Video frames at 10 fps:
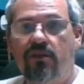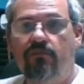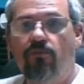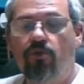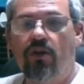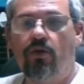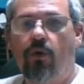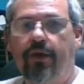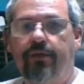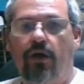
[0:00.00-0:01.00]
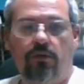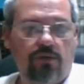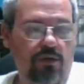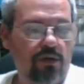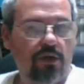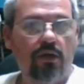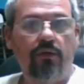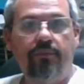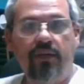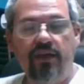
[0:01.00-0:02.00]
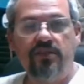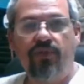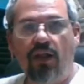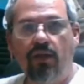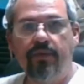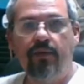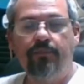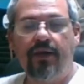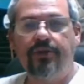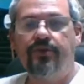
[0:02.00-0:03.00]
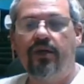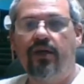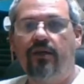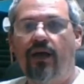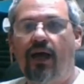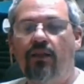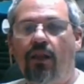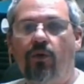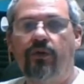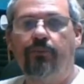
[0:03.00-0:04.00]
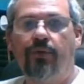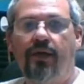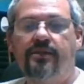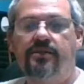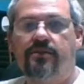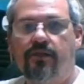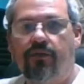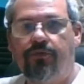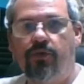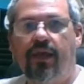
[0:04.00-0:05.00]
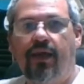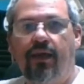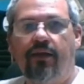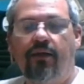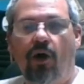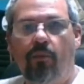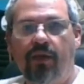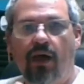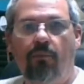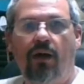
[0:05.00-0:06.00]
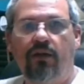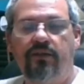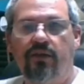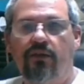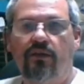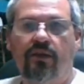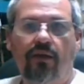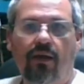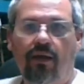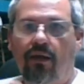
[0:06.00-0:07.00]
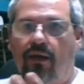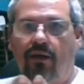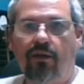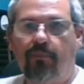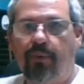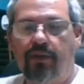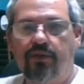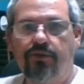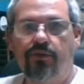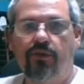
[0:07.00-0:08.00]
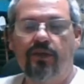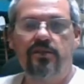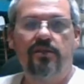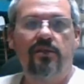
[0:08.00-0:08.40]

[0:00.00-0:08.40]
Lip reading: real quick note, please follow me on Patreon. I lower the price if you can. Help me out monetarily. I don't get paid to do this.